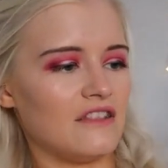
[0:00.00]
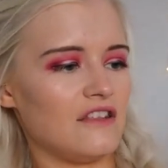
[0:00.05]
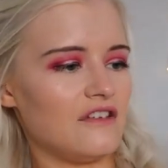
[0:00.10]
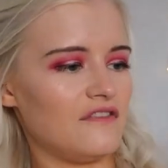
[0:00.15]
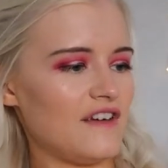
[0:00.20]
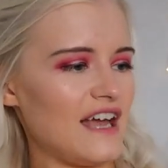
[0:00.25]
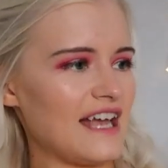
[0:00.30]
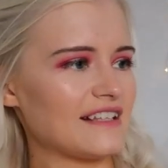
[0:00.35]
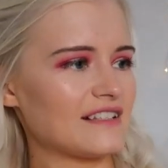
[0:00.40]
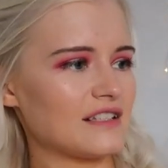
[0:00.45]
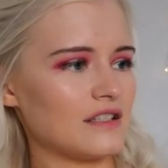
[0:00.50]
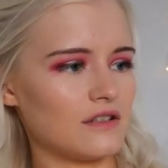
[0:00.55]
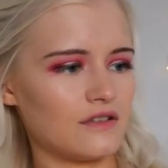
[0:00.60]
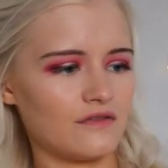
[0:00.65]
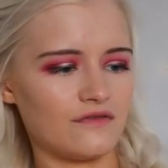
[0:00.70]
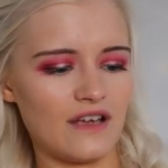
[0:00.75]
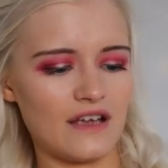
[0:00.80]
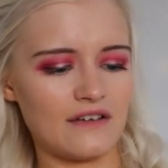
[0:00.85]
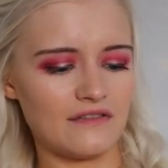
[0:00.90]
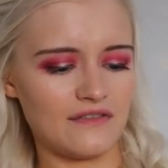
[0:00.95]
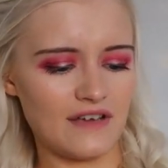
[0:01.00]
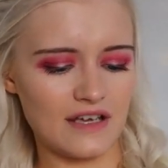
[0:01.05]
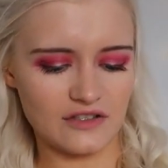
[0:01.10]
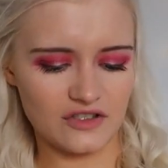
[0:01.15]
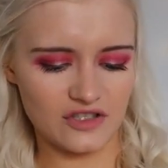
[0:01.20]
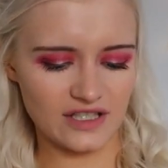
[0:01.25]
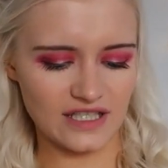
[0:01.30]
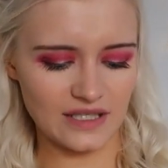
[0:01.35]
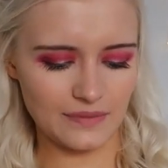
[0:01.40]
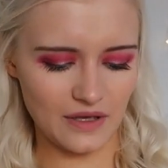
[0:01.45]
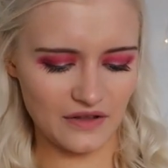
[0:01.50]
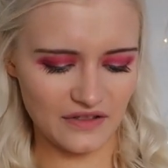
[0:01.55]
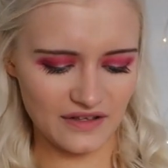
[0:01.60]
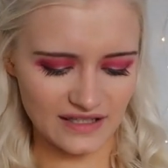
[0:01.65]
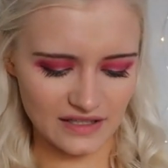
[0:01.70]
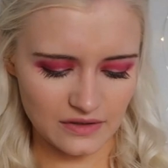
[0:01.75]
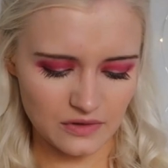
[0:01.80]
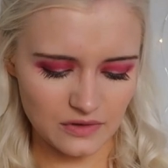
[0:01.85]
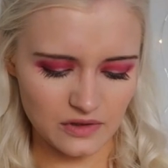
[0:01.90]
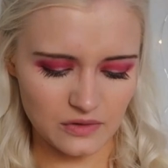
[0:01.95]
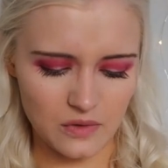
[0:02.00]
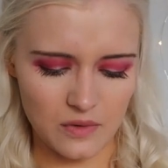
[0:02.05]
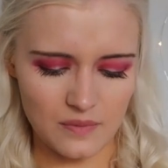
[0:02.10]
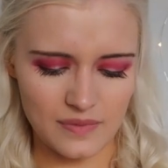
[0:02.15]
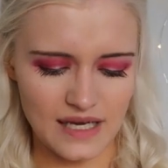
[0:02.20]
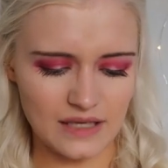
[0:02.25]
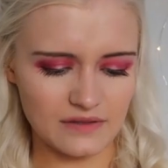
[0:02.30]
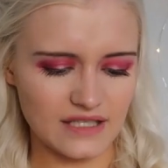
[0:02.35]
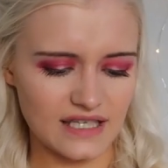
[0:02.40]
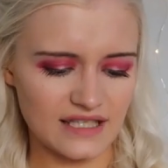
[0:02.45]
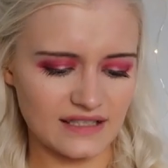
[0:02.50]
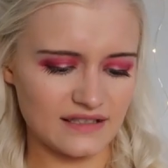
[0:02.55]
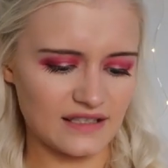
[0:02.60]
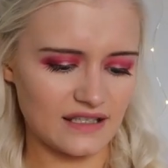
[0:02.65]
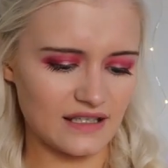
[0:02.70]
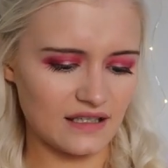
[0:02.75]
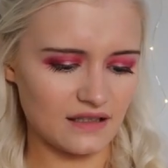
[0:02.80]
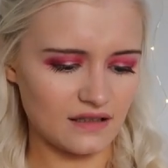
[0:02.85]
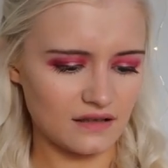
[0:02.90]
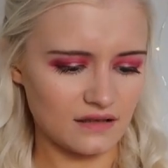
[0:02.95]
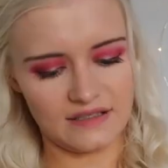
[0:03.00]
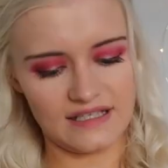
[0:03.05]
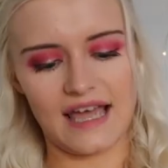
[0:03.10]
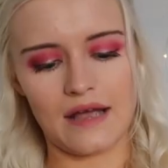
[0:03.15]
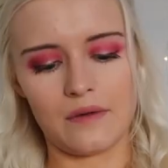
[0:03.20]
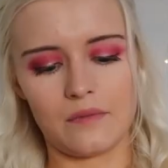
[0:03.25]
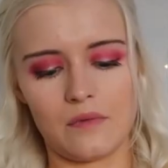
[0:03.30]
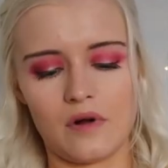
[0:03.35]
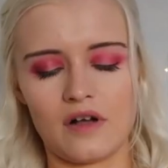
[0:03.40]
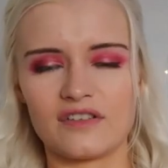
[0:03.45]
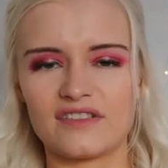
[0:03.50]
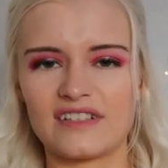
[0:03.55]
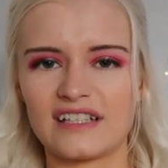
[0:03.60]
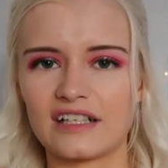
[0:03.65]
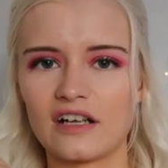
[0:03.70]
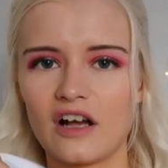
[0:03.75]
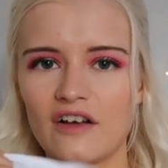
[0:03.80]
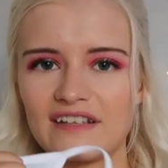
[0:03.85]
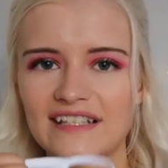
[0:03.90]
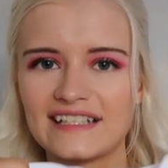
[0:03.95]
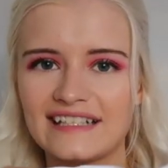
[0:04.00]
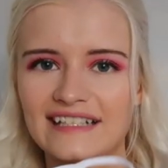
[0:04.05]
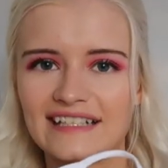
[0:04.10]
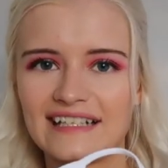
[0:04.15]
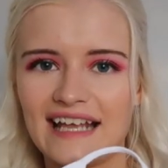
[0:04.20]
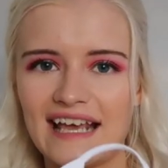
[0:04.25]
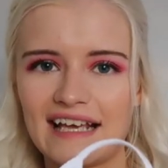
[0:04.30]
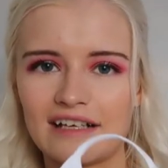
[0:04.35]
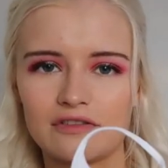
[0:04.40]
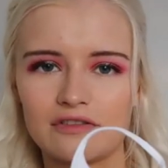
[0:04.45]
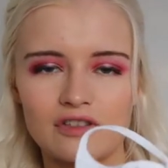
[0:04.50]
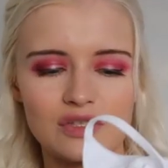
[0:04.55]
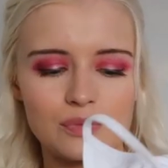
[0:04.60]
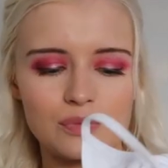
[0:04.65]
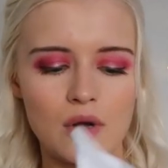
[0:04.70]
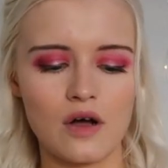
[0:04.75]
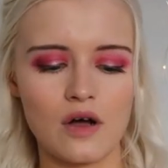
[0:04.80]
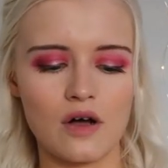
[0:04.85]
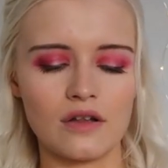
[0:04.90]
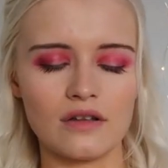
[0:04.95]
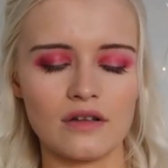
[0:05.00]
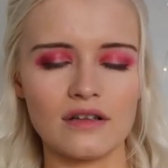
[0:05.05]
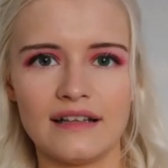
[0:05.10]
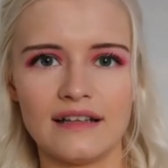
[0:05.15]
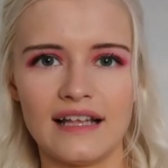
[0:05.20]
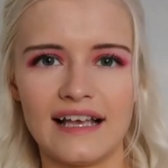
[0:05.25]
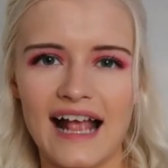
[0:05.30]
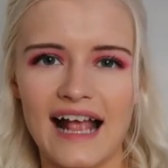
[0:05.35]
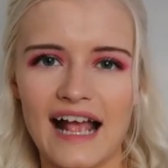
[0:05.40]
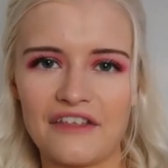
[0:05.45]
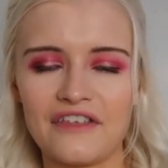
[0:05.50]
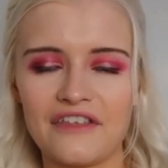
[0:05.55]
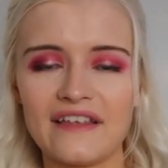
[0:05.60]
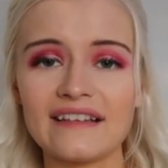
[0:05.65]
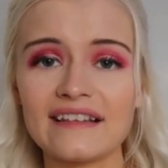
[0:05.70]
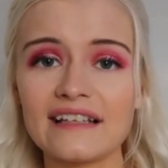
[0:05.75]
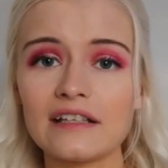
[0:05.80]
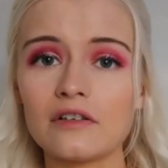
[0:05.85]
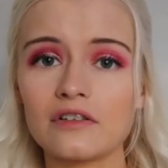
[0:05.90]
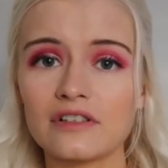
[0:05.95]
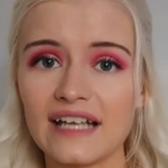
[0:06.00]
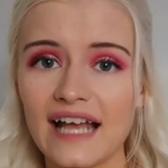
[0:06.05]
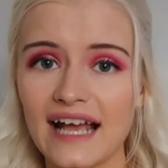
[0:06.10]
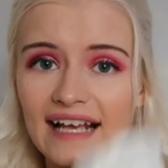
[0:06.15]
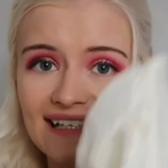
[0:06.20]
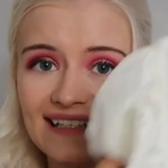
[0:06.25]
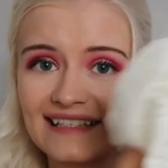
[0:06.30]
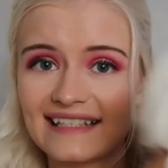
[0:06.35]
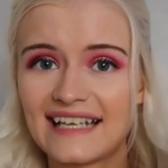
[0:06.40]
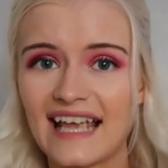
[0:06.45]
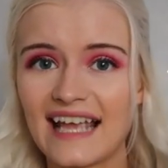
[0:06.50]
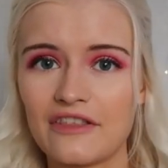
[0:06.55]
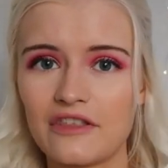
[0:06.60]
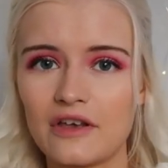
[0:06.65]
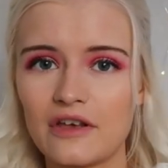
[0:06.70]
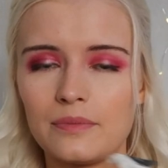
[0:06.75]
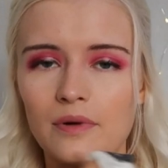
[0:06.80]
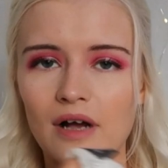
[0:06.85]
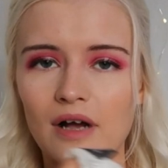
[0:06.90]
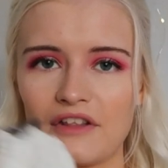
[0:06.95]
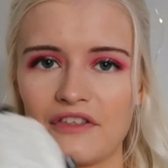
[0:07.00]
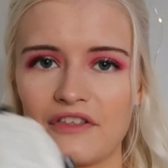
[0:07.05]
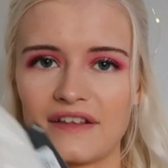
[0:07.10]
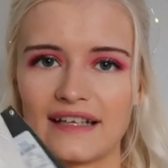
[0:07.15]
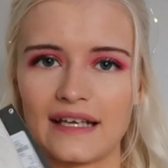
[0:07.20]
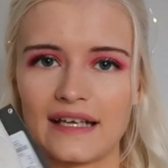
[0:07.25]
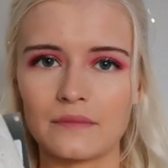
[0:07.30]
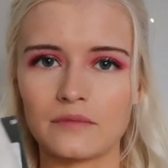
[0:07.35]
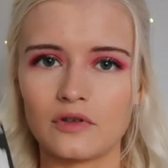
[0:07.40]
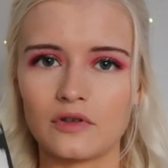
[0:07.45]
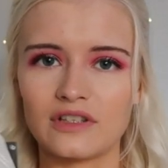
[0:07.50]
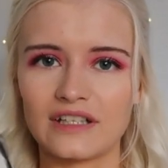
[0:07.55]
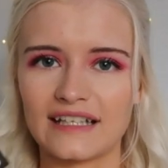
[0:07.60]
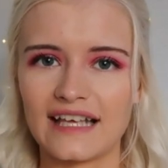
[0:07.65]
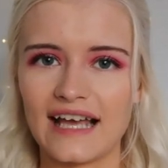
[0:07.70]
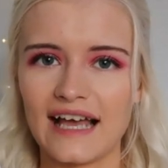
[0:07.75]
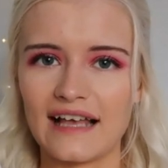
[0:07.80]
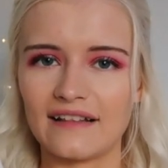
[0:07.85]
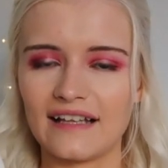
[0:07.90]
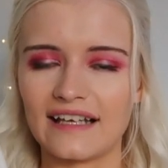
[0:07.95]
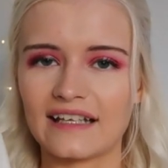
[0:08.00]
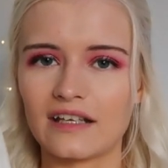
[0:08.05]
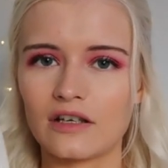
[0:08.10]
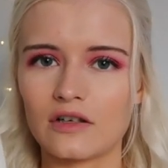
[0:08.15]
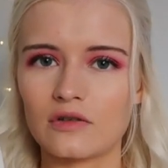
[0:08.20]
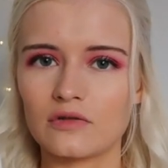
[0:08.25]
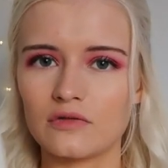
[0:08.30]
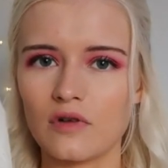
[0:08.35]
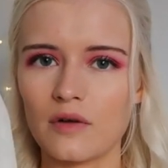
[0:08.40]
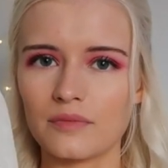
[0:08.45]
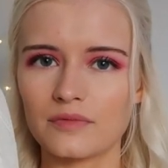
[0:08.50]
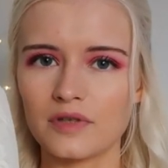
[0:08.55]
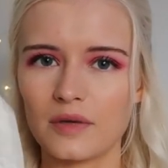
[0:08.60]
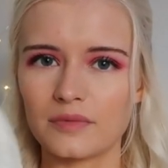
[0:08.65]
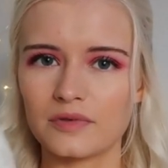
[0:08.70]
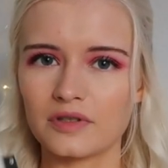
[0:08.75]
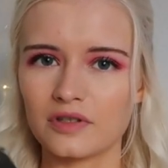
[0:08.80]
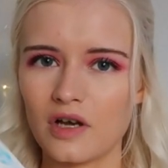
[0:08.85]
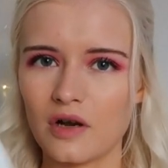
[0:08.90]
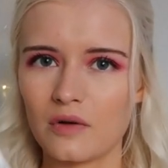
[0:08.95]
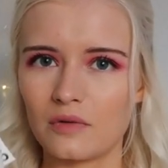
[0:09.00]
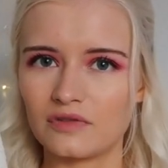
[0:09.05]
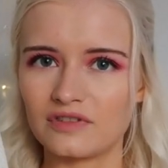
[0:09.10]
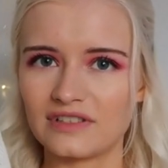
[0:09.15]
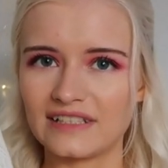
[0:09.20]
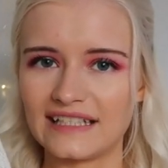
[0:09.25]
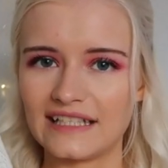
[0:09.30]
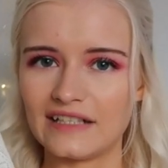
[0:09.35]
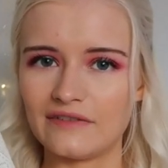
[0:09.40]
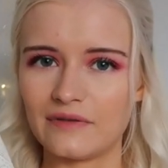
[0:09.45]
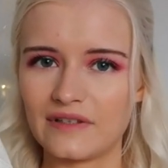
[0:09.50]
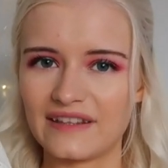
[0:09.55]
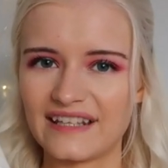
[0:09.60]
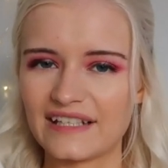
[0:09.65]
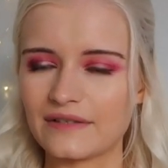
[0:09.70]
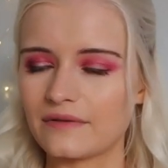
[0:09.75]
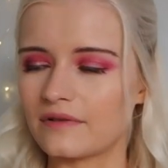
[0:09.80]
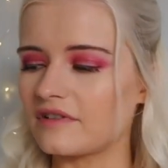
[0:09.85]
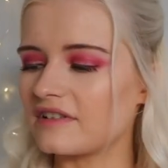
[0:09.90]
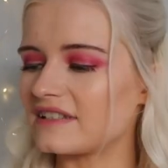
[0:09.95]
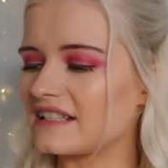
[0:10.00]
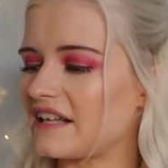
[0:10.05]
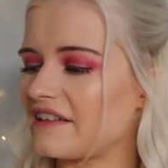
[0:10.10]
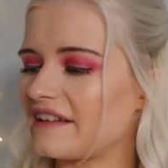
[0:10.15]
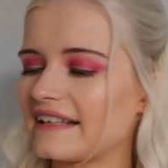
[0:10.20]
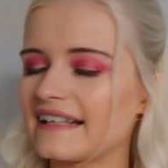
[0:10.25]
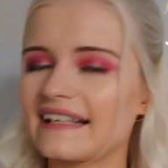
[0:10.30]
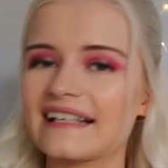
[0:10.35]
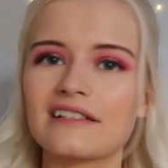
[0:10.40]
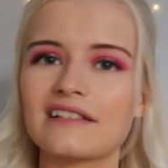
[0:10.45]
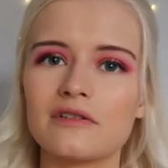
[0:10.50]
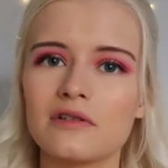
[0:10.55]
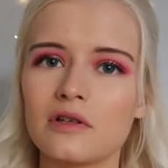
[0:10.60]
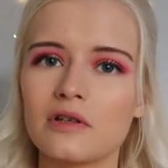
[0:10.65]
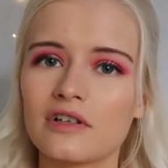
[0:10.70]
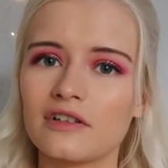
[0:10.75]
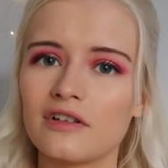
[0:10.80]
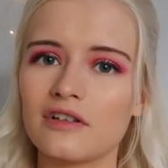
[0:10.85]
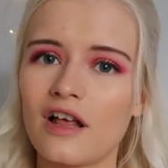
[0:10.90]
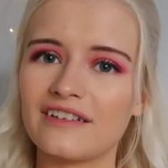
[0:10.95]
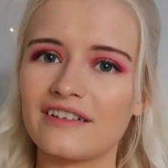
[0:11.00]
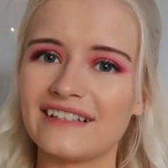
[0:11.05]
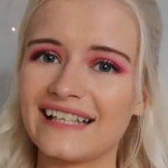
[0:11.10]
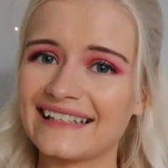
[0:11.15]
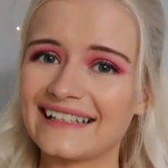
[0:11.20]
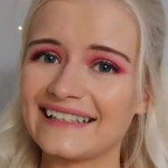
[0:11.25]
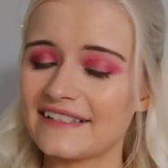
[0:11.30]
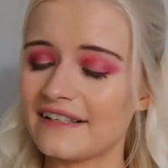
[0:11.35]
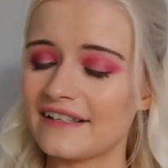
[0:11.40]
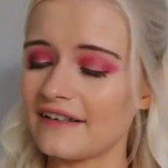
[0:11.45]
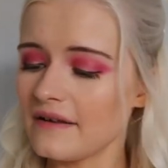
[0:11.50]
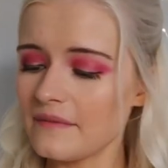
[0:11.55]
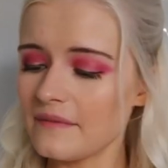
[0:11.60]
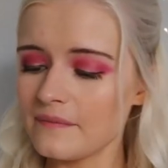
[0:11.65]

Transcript: The vests are very, very cheap. I think this was £1.80. Yeah, it was. And I got this in an extra small. Like, I think they look nice together, but I think I'm going to get, like, a crop top to go underneath with this one because I think it'll look a lot nicer.